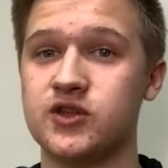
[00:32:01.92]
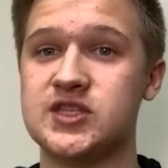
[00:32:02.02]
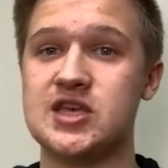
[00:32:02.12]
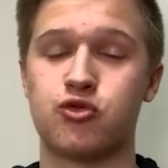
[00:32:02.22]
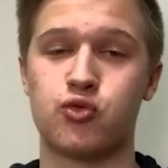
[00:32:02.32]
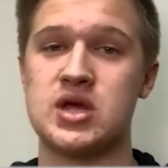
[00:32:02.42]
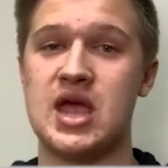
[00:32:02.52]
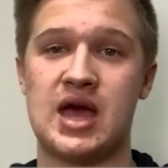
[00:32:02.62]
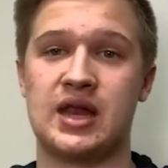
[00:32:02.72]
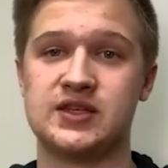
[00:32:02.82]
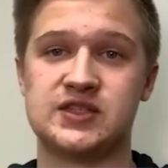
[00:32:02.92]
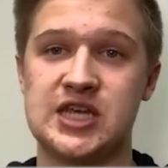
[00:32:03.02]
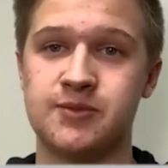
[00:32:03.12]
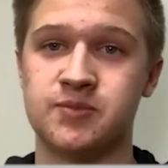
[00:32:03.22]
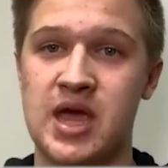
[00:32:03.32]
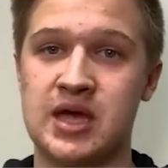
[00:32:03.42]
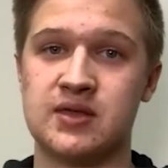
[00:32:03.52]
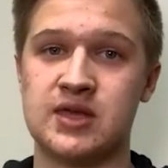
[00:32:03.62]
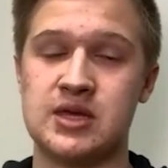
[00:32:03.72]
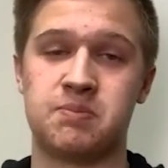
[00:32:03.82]
see 3 AL East teams make
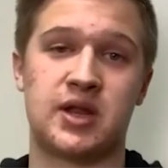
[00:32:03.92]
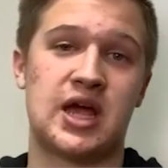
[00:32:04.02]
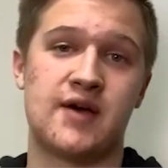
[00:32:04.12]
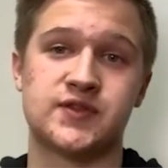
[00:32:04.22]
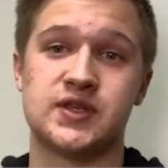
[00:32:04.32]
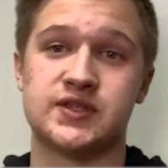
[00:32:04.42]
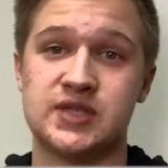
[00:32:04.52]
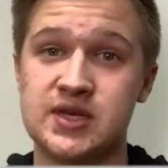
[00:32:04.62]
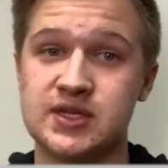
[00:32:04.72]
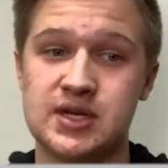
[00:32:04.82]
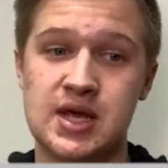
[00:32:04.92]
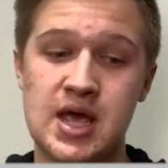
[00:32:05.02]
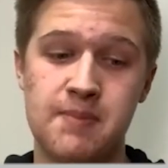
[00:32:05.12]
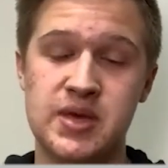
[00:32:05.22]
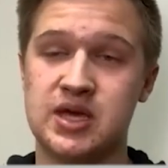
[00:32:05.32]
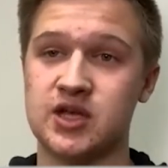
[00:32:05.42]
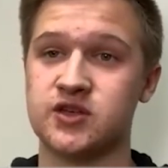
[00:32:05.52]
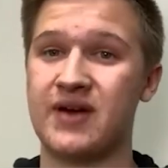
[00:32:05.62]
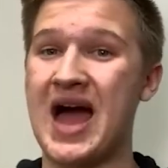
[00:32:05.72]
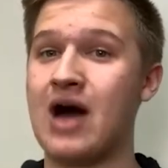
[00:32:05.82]
the playoffs this season because
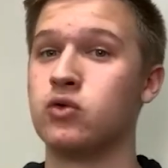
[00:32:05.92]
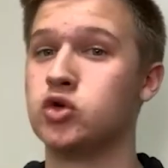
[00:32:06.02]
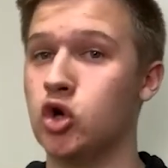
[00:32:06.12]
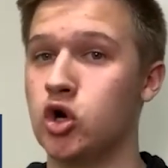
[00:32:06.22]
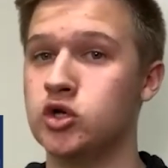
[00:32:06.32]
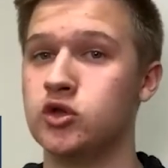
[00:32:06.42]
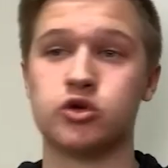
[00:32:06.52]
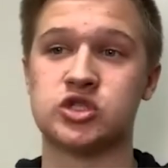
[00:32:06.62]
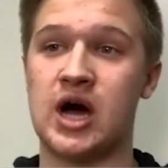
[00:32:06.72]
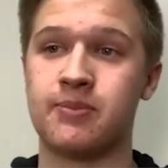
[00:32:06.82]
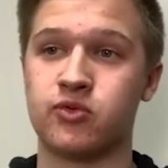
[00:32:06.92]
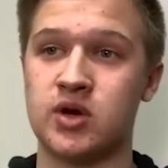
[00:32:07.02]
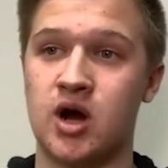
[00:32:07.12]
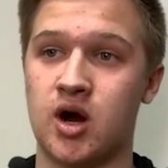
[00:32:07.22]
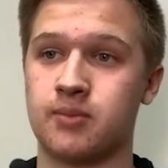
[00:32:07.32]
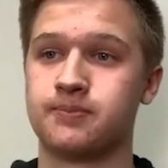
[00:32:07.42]
of how good those top 3 are.